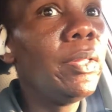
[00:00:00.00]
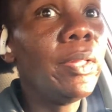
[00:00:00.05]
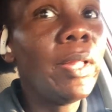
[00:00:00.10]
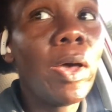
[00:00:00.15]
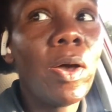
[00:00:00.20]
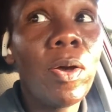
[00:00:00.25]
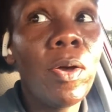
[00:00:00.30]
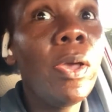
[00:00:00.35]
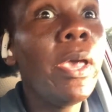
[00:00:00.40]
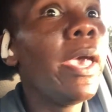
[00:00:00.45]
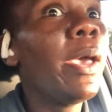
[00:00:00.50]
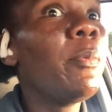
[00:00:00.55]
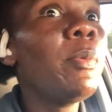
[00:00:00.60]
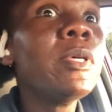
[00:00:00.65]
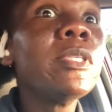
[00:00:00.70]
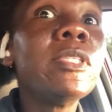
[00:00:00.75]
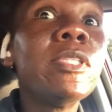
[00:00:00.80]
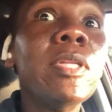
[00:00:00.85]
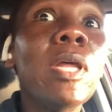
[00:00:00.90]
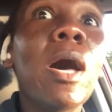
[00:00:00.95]
Uh, it
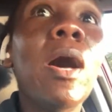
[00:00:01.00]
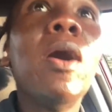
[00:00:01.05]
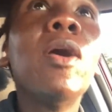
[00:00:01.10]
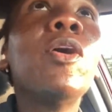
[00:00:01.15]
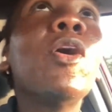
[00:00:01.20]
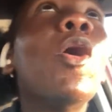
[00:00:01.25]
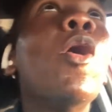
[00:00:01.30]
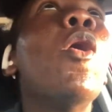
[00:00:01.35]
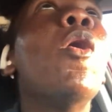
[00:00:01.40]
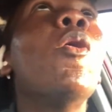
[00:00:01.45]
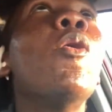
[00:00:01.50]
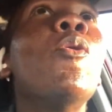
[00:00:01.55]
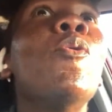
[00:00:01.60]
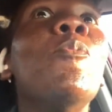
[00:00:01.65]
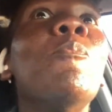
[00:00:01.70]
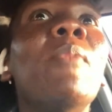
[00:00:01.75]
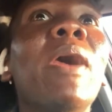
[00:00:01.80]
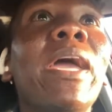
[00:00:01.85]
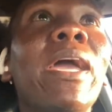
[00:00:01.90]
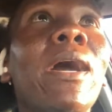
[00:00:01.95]
was long, oh
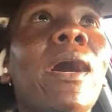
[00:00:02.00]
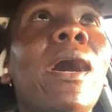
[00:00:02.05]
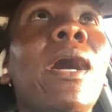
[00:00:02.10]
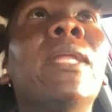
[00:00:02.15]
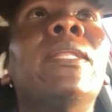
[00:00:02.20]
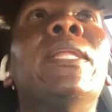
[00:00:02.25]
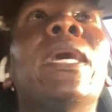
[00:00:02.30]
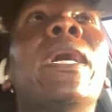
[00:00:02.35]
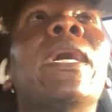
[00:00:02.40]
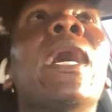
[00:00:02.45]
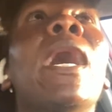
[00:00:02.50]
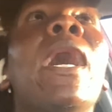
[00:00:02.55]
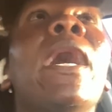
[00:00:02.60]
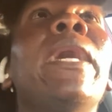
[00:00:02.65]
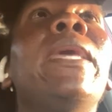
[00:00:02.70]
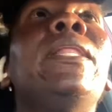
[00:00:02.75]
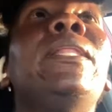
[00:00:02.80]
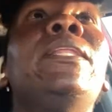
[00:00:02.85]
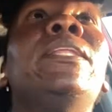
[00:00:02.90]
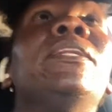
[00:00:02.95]
my God. Like
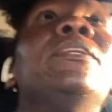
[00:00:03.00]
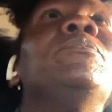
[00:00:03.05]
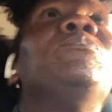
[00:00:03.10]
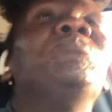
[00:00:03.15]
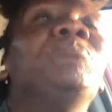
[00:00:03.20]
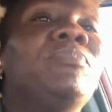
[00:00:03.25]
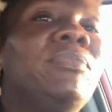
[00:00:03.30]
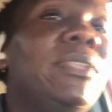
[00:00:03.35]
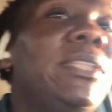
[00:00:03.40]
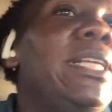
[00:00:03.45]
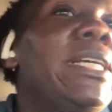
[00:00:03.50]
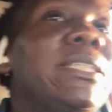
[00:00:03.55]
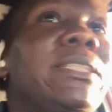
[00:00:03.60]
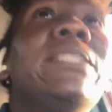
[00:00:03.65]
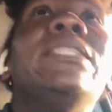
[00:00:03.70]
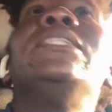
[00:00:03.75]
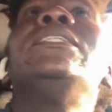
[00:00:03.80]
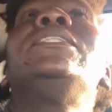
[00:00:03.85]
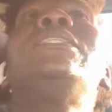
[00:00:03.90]
I, listen,